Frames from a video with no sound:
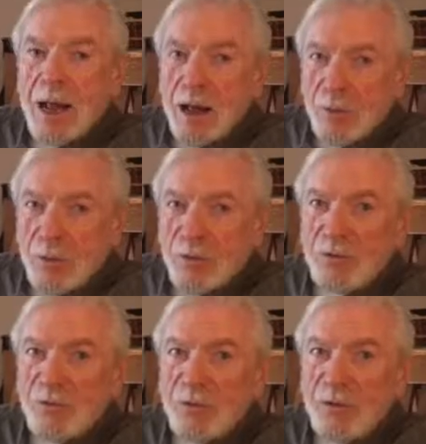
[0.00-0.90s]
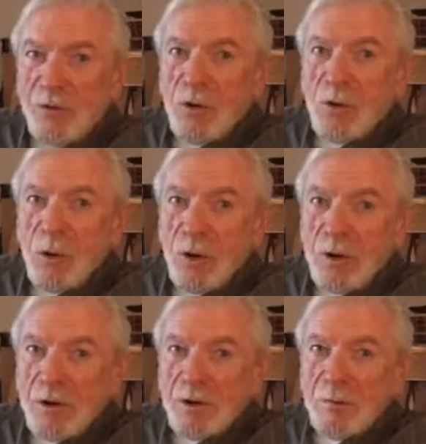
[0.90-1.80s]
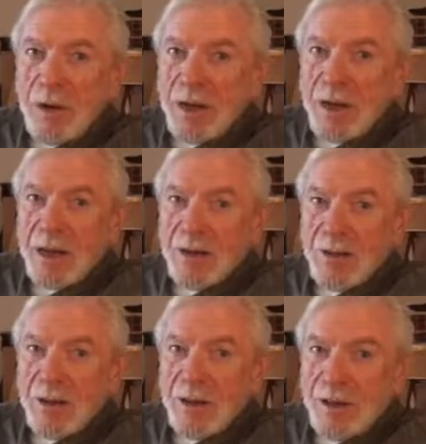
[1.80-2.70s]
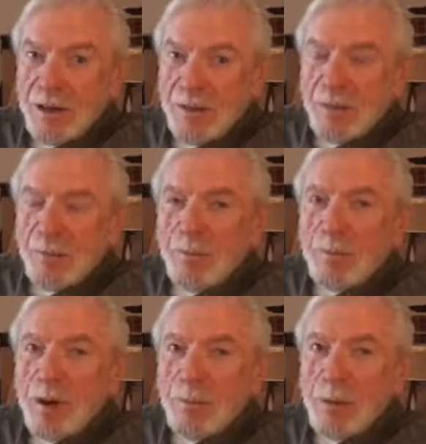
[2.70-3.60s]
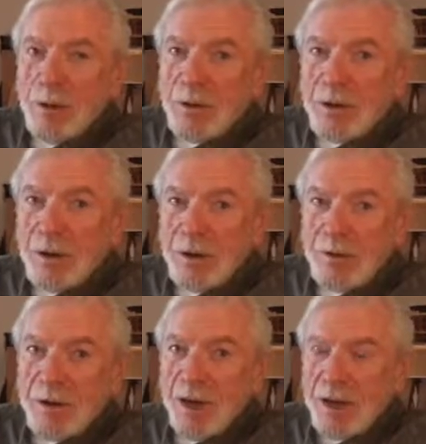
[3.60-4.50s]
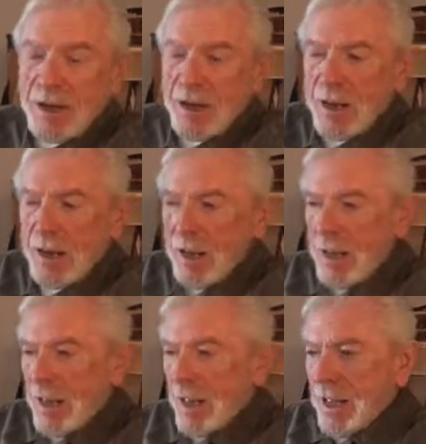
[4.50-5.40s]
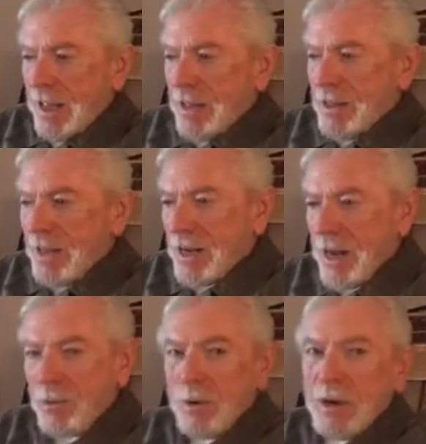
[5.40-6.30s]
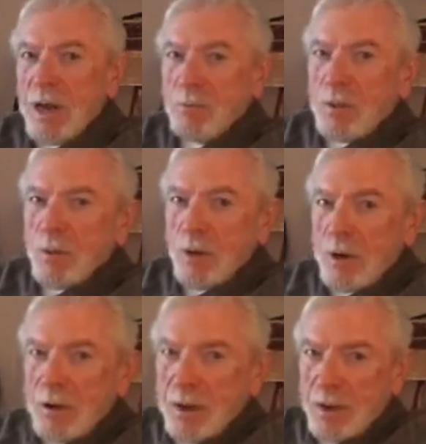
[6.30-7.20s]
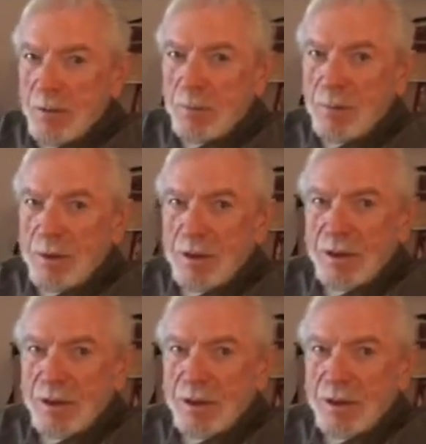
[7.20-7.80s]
I was forewarned by my mother and daddy that I would not be wearing them